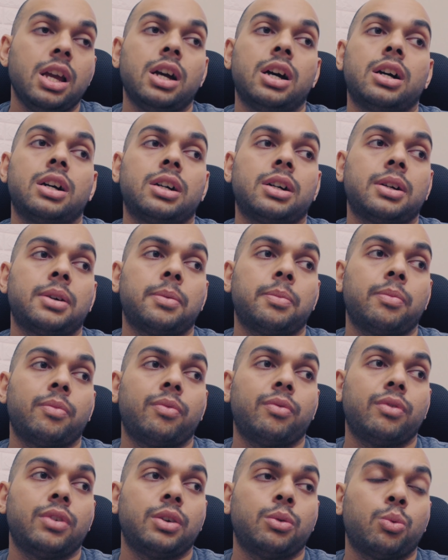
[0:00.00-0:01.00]

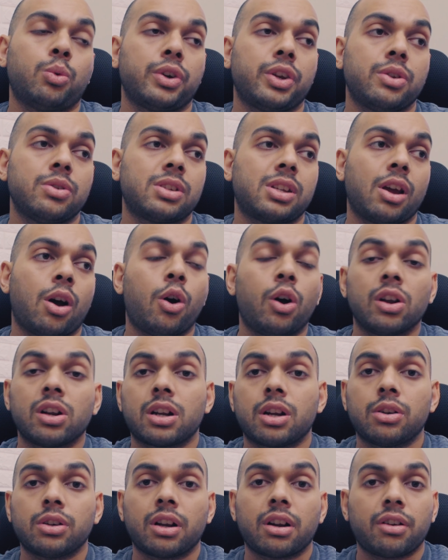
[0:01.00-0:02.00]
what do you say,
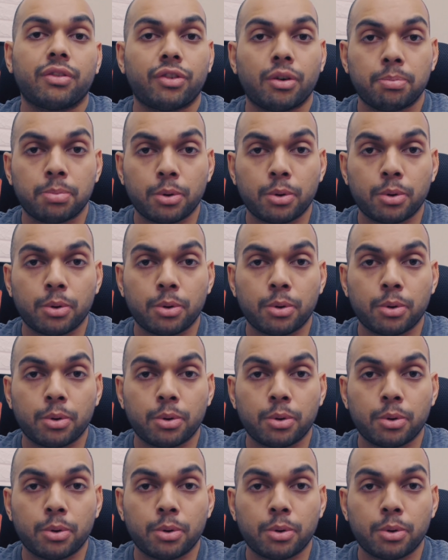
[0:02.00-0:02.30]
all-rounder of a